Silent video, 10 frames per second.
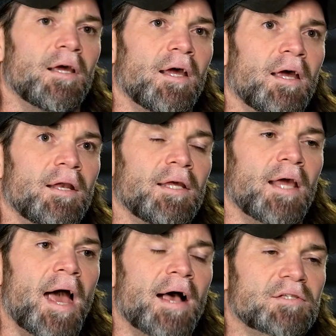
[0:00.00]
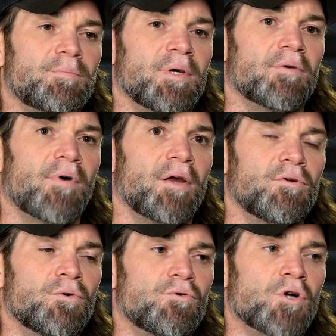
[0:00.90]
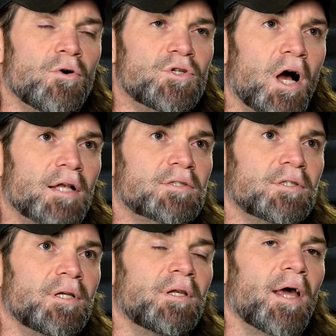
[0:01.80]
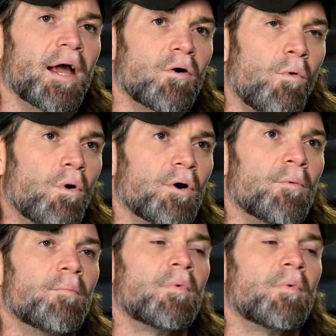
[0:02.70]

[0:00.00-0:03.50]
and he asked me if I knew Joe Johnson at Quorum.